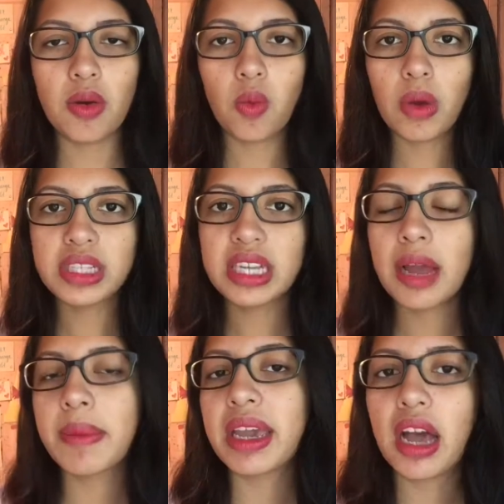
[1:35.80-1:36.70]
what's
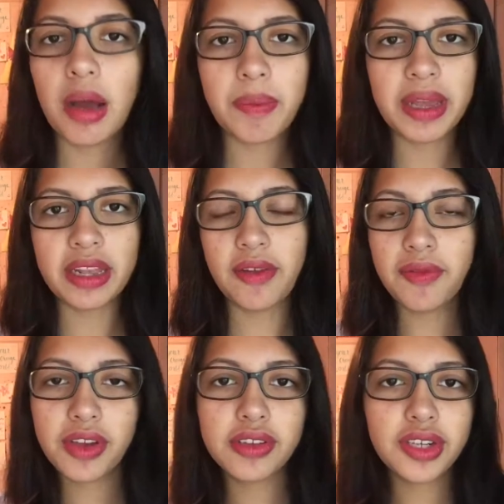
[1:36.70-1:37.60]
coming up in the
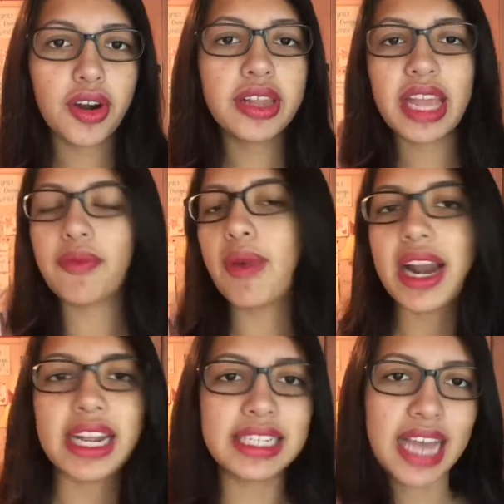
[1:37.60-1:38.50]
future, they
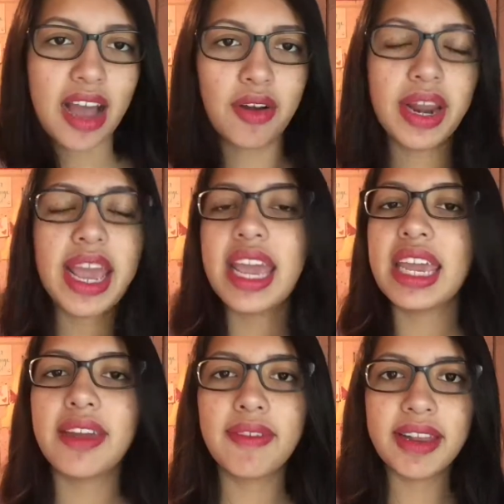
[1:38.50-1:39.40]
write it down.
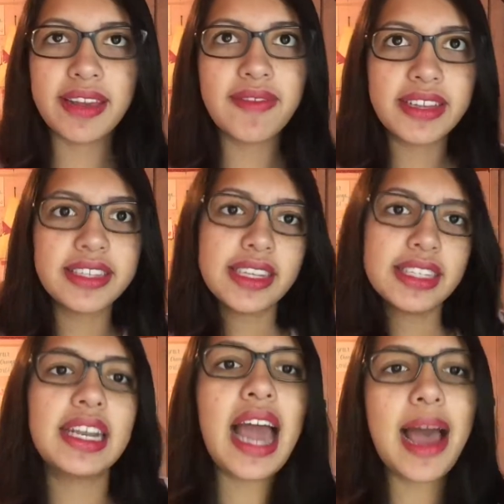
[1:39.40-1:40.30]
Even if it
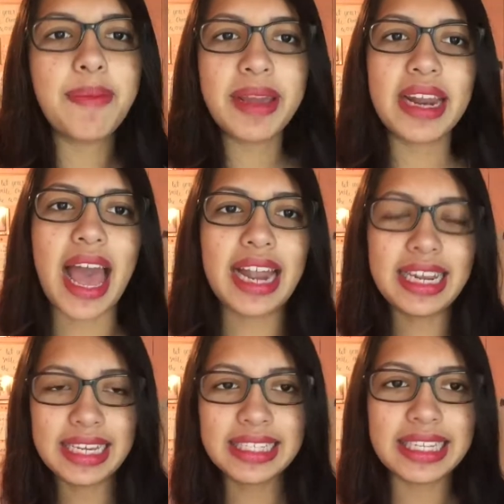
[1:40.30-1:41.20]
doesn't happen, at
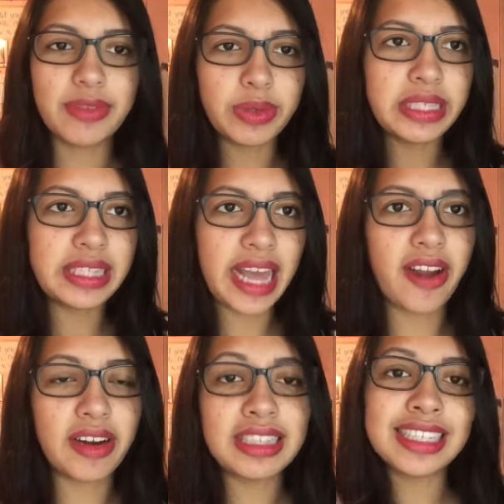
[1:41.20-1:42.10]
least it was
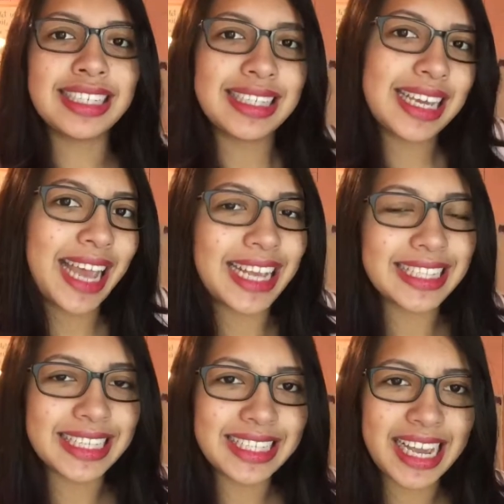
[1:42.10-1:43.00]
there just in
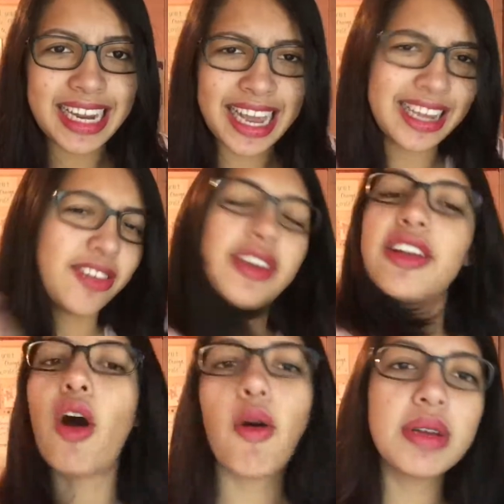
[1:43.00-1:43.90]
case it did, and you
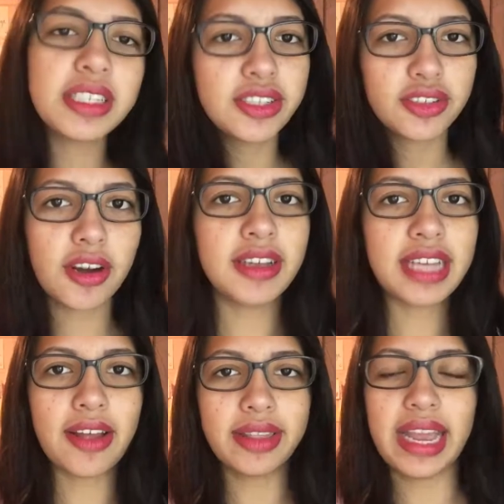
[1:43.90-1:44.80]
can always just
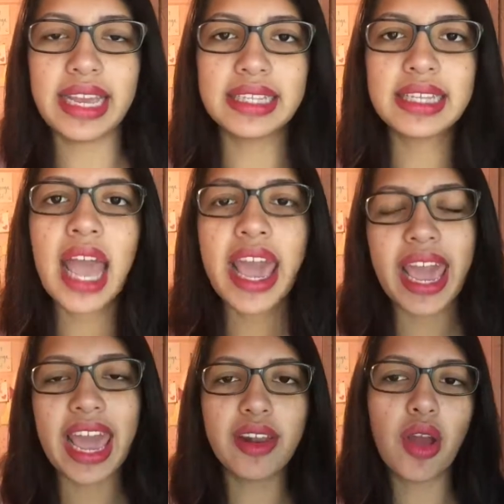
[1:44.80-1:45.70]
cross out things
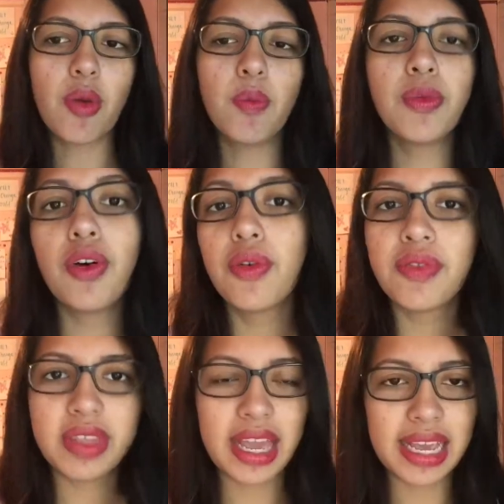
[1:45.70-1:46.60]
and
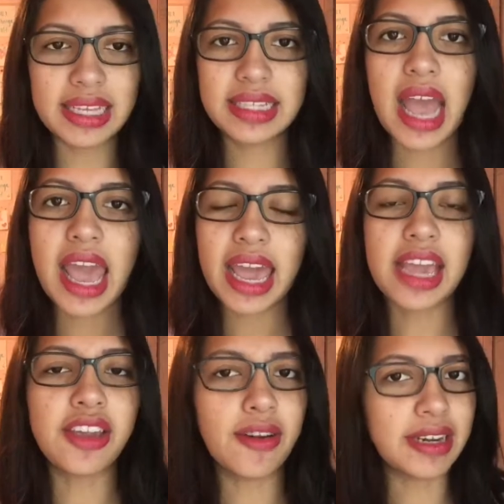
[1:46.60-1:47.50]
move things
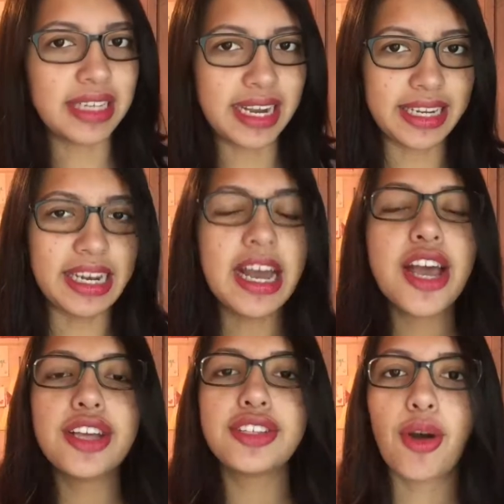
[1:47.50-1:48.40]
in your agenda.
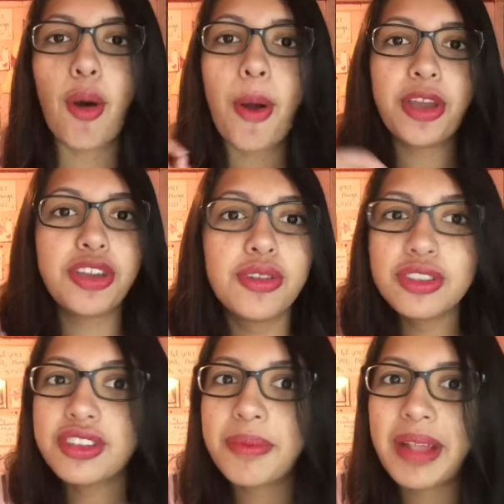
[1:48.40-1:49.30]
So
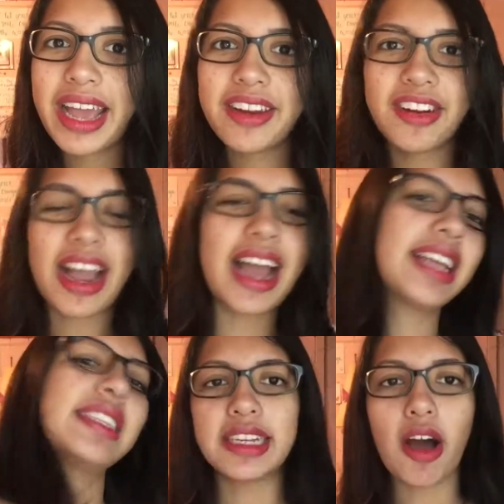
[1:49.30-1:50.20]
use your planner,
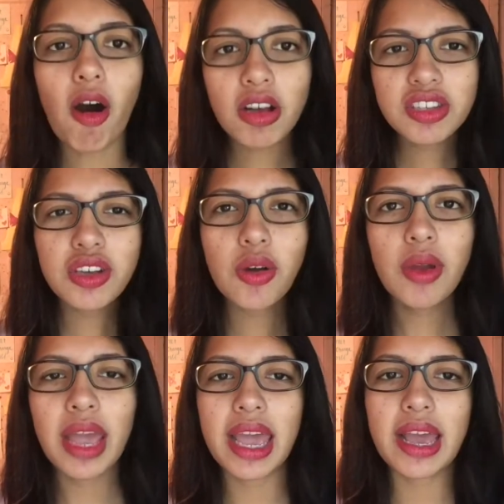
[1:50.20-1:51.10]
guys. Also